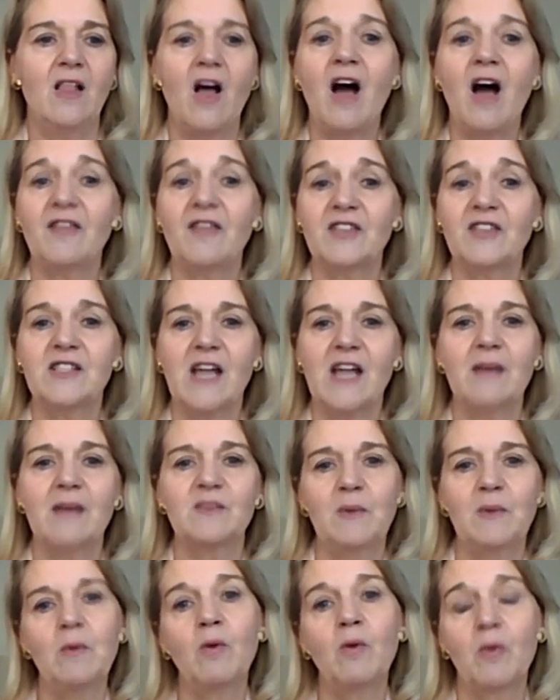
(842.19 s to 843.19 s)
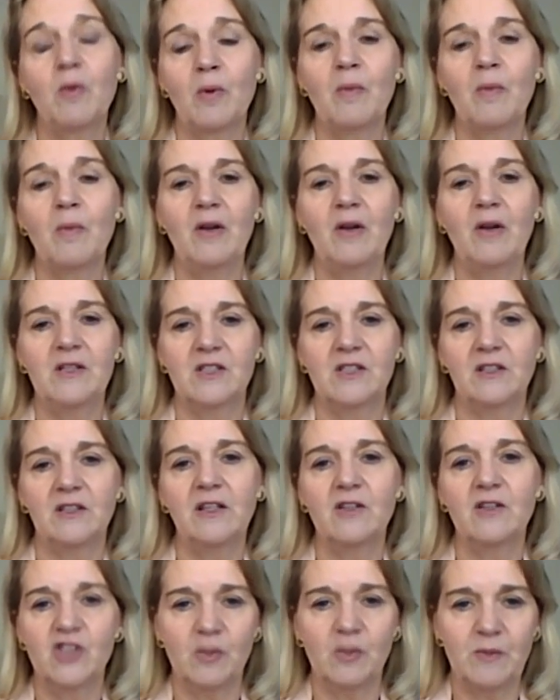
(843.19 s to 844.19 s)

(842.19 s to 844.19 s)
oftentimes people were promoted to leadership